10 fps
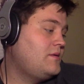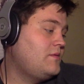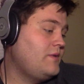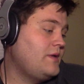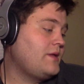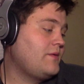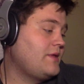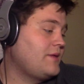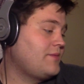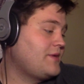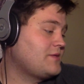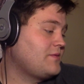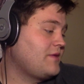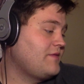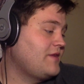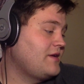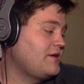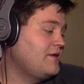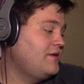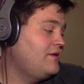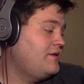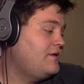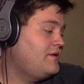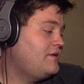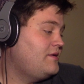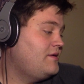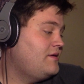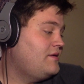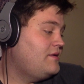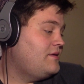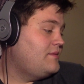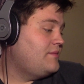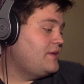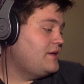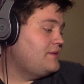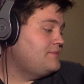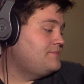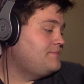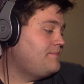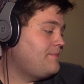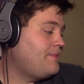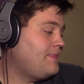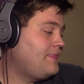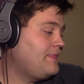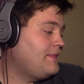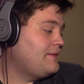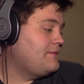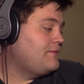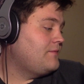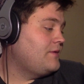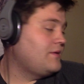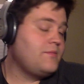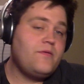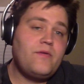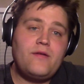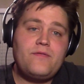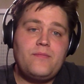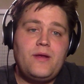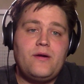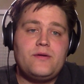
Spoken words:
Really, really impressed with what they've done here. But we'll move on from there.